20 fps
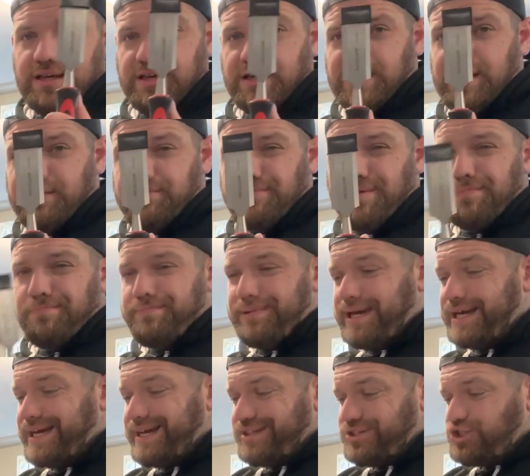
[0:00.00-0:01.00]
I have my
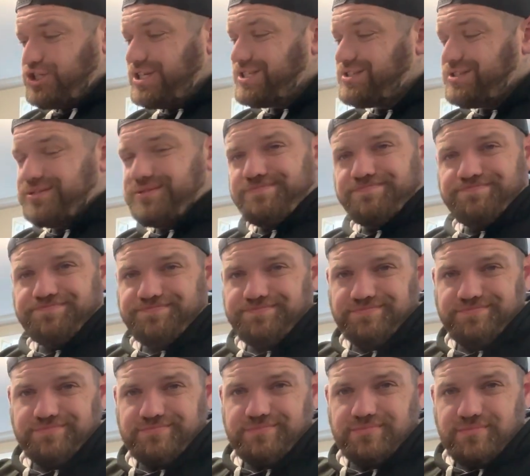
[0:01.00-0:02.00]
big ass chisel,
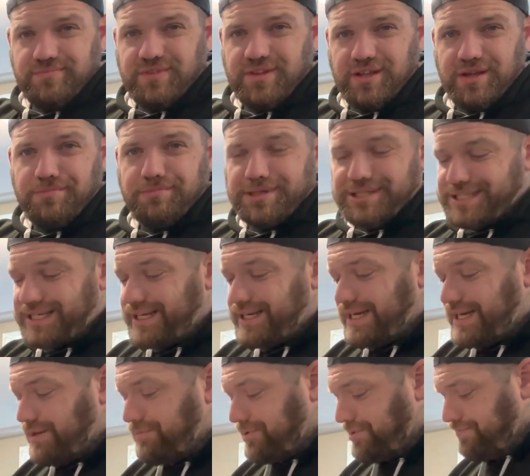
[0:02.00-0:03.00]
my tiny
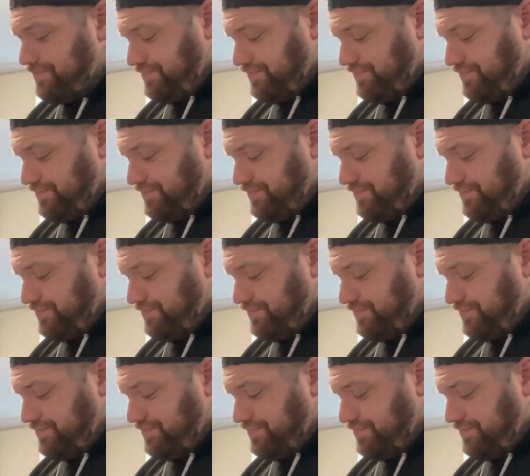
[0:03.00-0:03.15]
hammer.